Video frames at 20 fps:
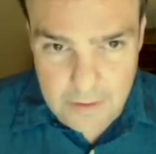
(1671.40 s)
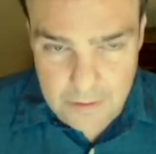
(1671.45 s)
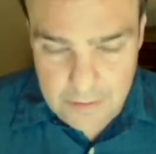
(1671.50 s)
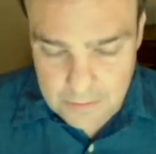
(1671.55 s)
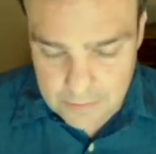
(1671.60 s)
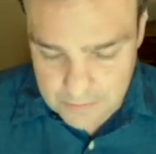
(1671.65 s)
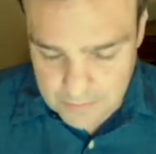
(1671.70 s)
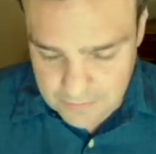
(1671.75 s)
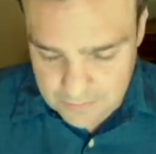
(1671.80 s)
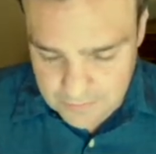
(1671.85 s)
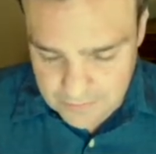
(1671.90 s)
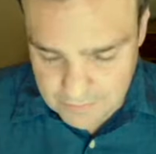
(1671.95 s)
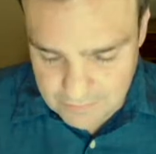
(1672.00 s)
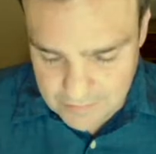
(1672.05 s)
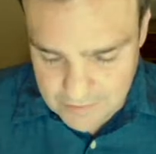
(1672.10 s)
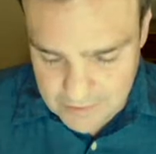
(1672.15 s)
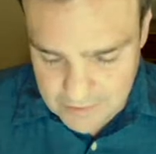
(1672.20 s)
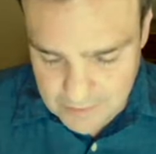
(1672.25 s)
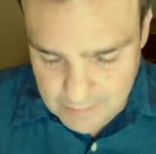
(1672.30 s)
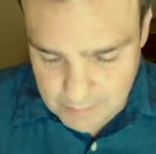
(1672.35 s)
this
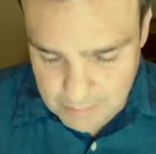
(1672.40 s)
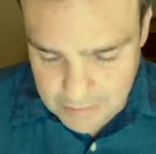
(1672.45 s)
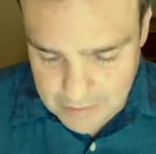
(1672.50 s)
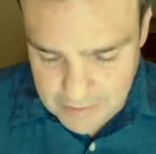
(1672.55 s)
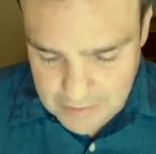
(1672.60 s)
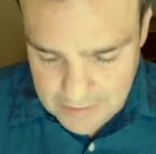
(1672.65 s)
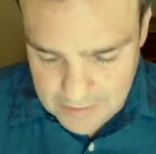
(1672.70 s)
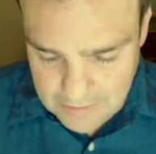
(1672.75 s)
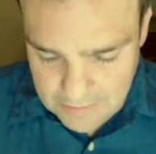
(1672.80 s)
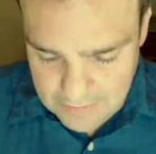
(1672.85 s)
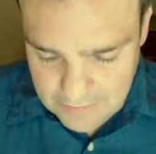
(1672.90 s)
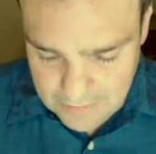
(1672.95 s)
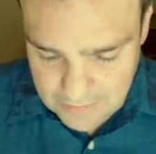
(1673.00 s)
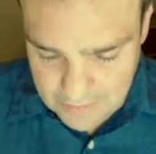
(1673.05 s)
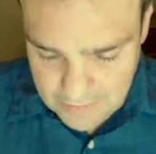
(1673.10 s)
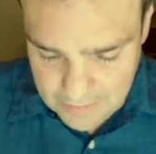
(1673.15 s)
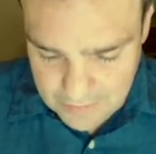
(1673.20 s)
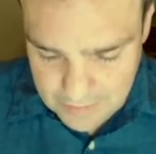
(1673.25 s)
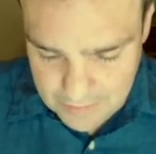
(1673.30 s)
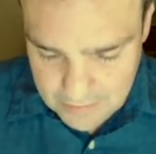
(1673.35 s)
event implies
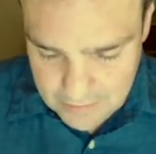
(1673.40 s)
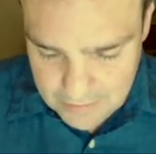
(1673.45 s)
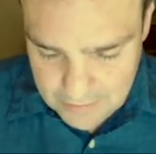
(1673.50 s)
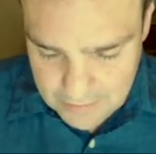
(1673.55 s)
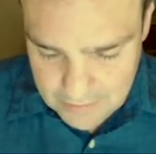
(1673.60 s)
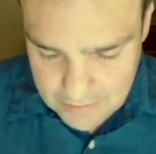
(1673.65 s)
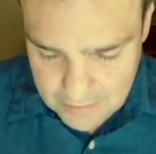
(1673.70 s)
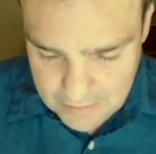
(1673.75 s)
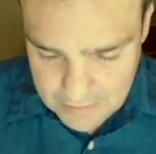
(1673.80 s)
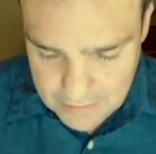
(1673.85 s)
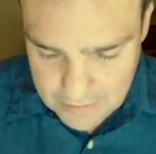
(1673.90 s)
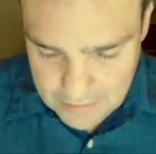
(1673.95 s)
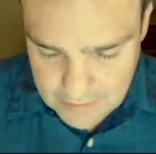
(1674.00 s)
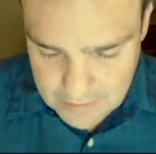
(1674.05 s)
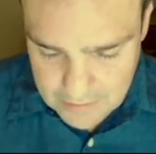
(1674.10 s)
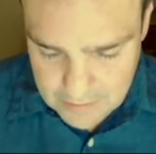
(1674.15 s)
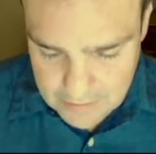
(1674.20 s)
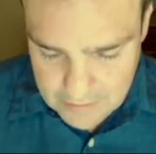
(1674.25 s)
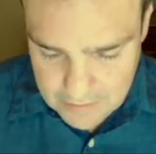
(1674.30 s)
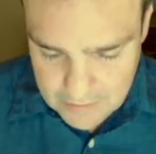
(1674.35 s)

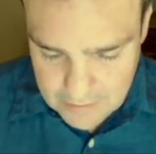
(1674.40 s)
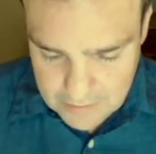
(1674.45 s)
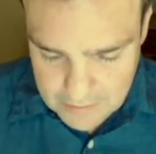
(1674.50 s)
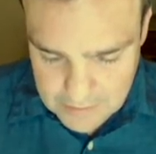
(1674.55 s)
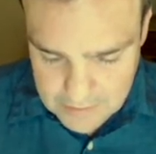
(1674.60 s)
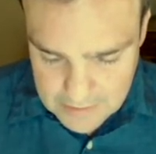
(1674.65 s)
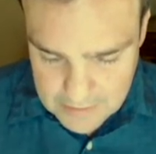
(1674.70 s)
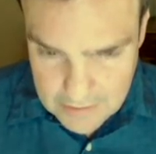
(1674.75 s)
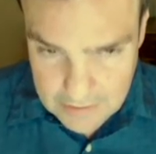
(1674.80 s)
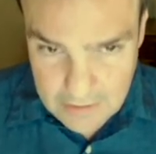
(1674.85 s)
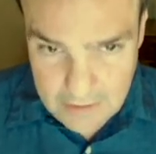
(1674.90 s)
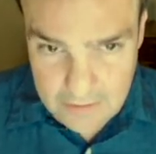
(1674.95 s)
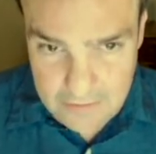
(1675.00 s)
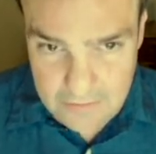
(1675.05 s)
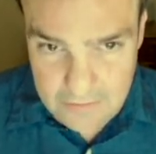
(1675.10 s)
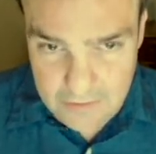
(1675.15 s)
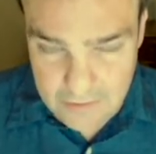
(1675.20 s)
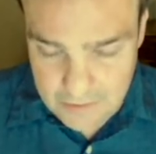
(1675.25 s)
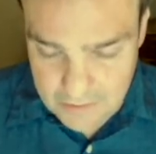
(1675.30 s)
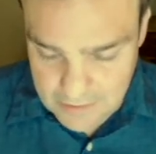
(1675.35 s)
that
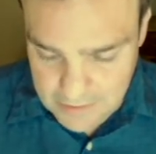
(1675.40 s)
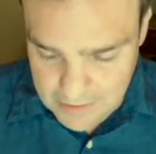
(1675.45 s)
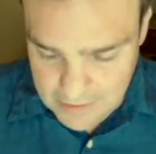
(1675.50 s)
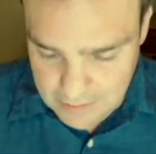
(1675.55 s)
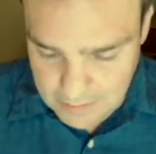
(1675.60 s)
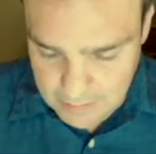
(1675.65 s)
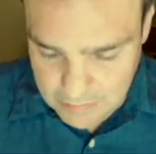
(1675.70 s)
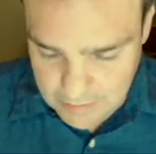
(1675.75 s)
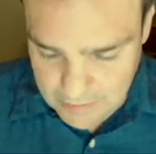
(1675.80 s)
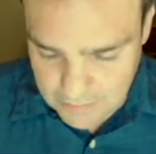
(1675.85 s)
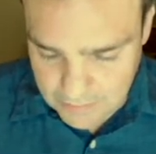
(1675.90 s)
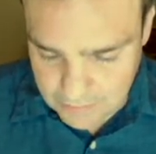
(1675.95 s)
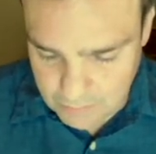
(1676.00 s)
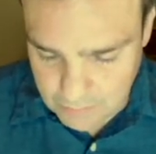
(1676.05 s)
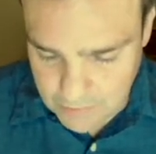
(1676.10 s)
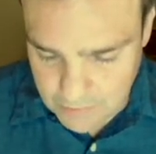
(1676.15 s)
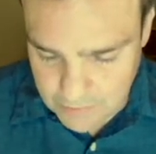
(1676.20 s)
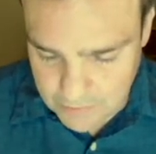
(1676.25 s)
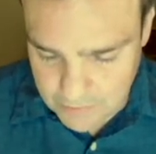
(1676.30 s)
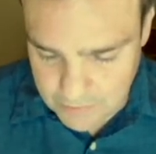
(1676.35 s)
xn plus
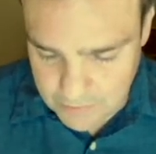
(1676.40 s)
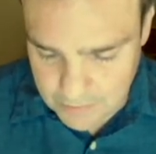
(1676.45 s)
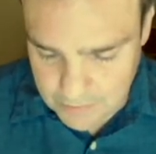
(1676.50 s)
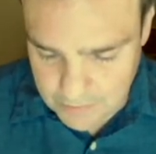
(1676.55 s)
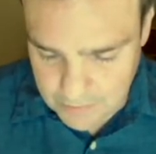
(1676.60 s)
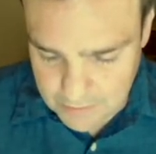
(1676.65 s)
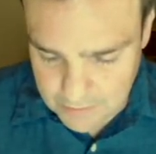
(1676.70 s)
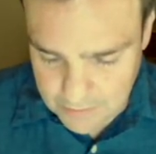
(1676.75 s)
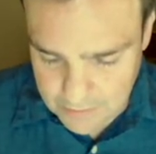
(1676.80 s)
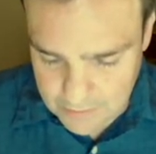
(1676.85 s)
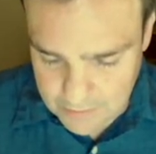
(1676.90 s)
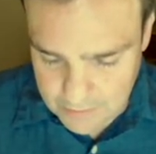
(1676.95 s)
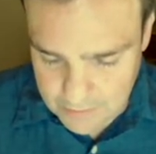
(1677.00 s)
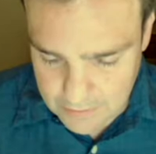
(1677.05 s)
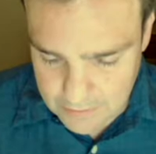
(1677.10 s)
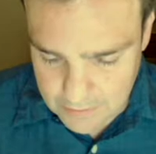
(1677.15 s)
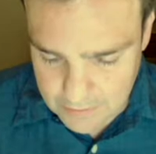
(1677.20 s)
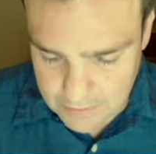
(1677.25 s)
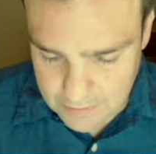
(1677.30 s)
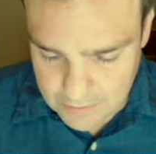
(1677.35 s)
1
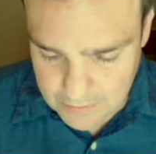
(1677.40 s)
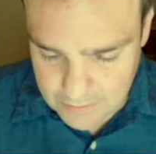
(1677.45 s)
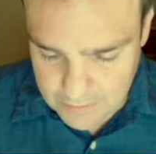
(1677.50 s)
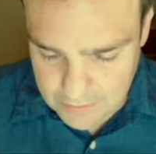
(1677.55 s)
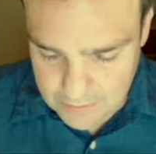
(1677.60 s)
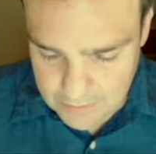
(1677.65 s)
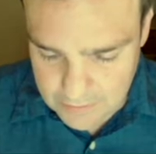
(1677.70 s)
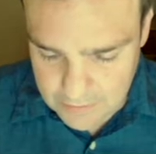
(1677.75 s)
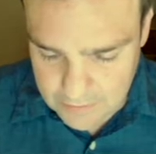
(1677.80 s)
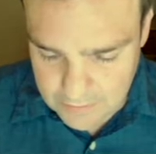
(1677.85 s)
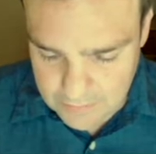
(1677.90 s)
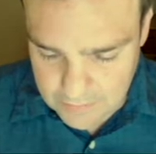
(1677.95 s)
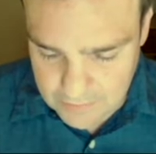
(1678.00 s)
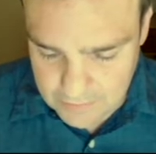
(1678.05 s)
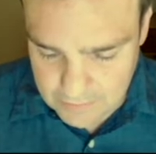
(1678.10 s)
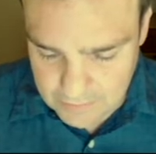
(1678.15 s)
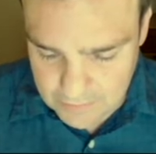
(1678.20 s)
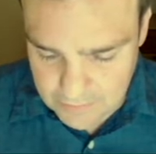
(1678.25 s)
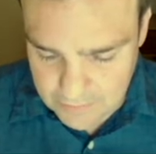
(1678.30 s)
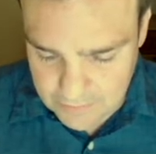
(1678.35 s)
is
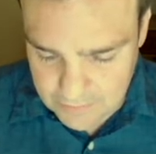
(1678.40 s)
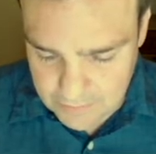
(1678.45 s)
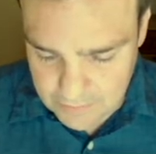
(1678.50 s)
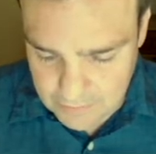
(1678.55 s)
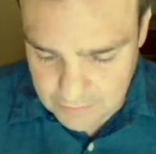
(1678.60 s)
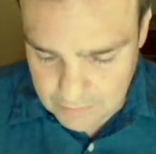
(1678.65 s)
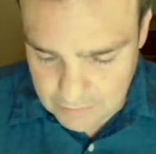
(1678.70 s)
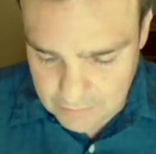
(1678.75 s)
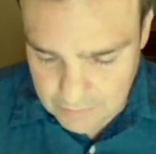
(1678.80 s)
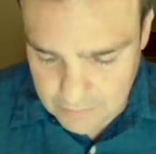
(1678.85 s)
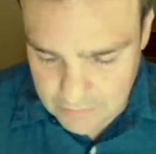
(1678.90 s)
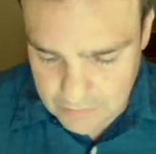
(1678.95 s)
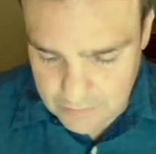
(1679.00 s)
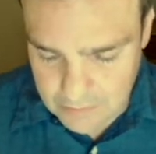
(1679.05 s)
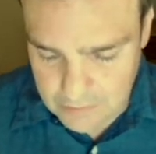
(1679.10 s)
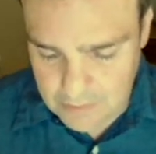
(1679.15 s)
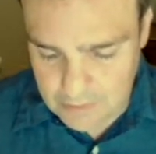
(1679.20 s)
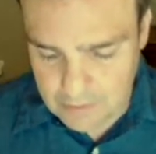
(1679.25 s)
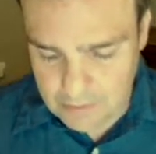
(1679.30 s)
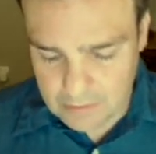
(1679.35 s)
equal to 0,
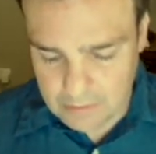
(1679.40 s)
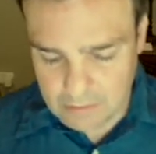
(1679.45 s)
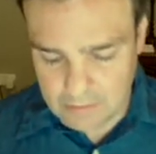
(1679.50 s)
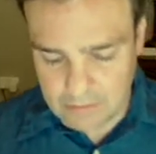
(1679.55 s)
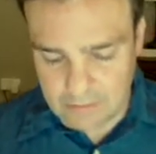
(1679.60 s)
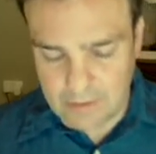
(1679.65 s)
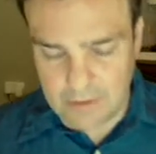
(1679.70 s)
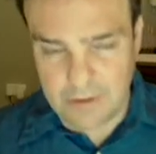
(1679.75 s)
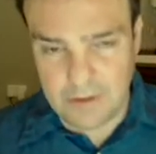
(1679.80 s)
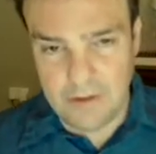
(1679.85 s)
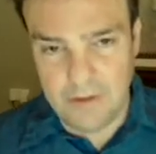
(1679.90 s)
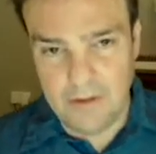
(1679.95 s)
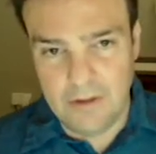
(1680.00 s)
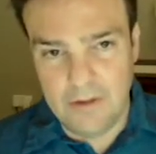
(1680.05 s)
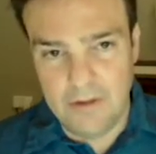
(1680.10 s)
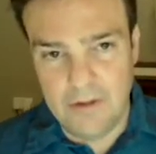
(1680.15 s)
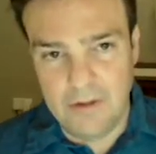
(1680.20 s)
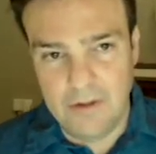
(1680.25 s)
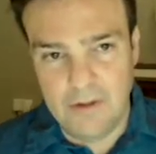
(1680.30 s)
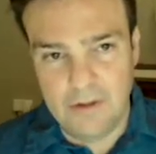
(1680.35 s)
right?
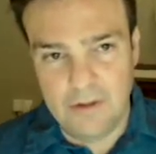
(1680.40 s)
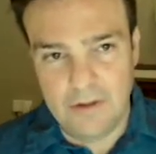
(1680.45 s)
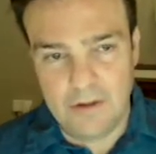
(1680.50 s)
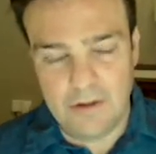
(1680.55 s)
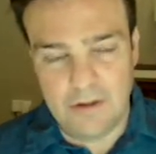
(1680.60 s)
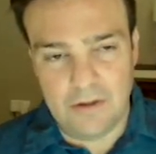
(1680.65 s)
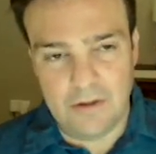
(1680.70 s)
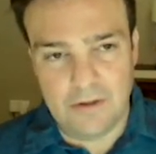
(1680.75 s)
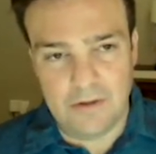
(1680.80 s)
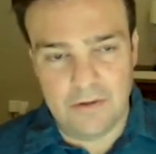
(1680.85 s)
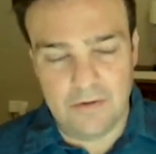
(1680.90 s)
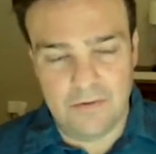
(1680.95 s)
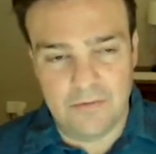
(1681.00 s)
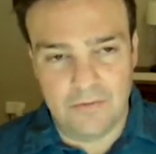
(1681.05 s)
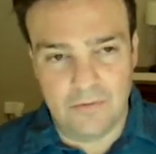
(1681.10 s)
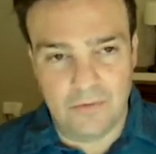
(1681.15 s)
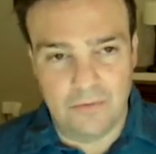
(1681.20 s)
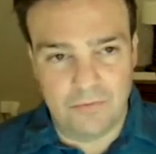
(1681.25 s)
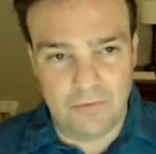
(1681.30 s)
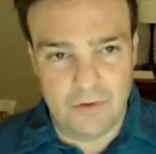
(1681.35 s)

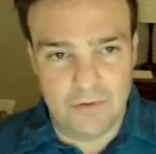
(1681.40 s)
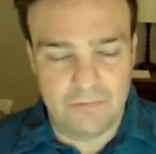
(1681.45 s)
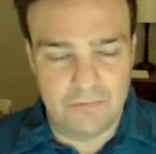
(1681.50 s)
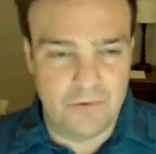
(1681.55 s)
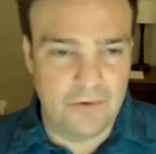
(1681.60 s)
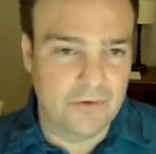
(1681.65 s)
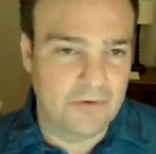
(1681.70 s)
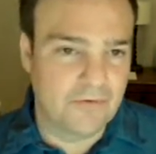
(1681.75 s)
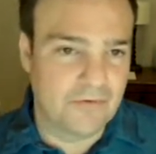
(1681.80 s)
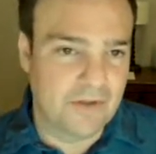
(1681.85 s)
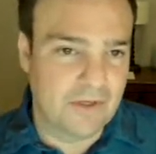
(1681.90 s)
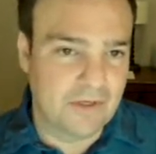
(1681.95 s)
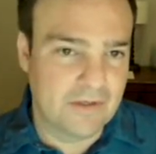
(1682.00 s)
So if you're extinct